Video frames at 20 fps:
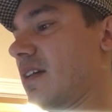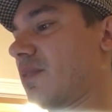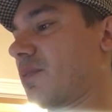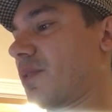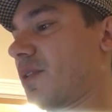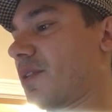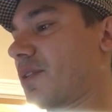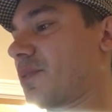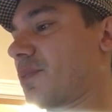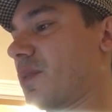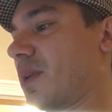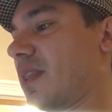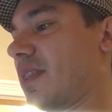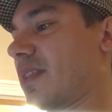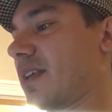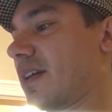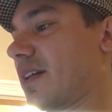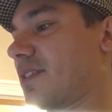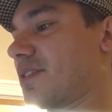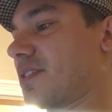worth
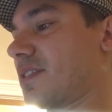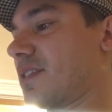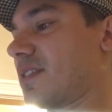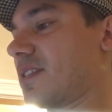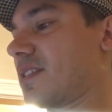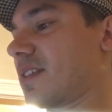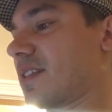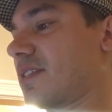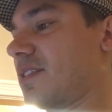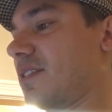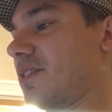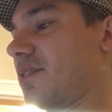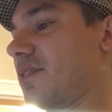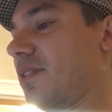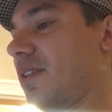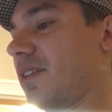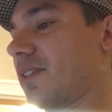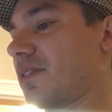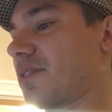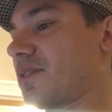
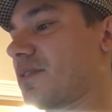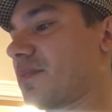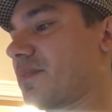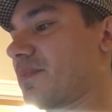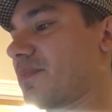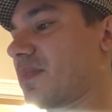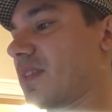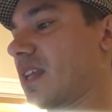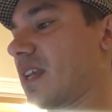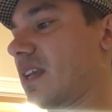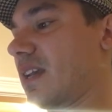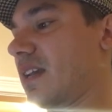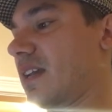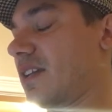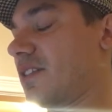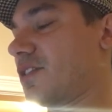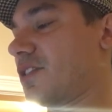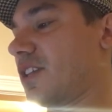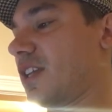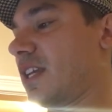$1,062.
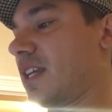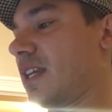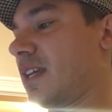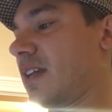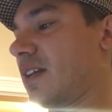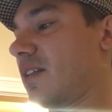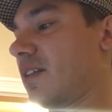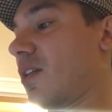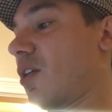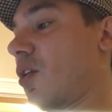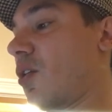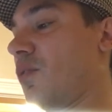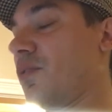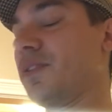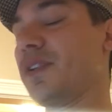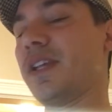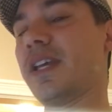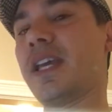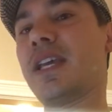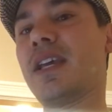She
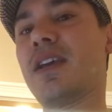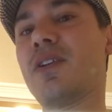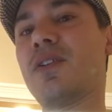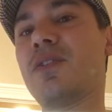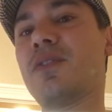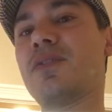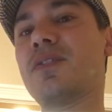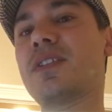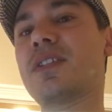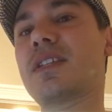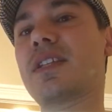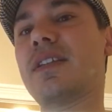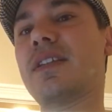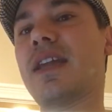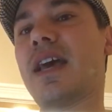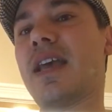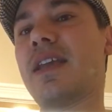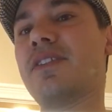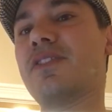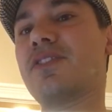only owns
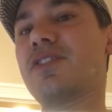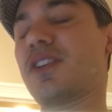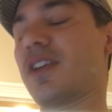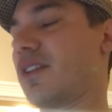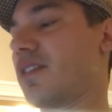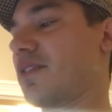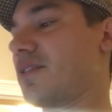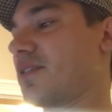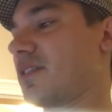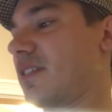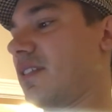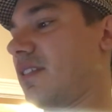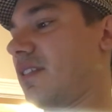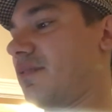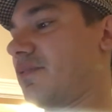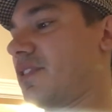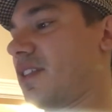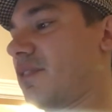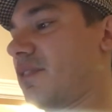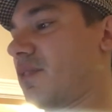9 shares
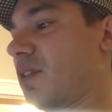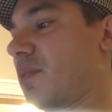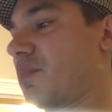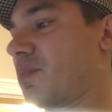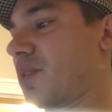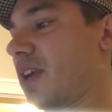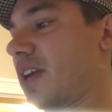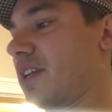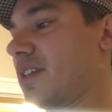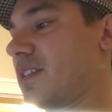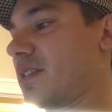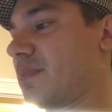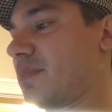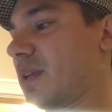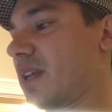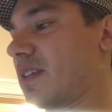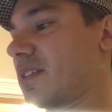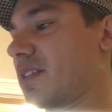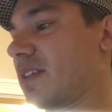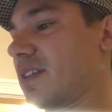of T. Rowe Price
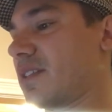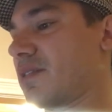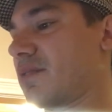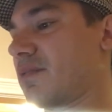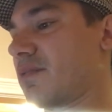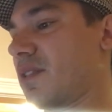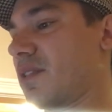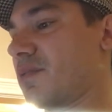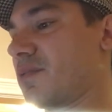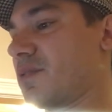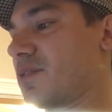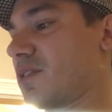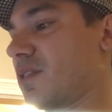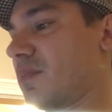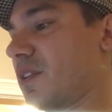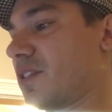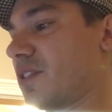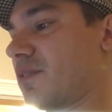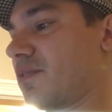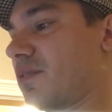because it has grown so
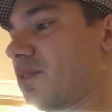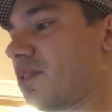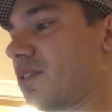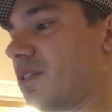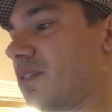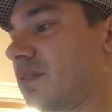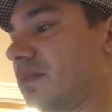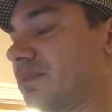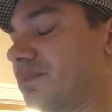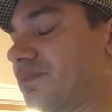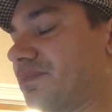much for her.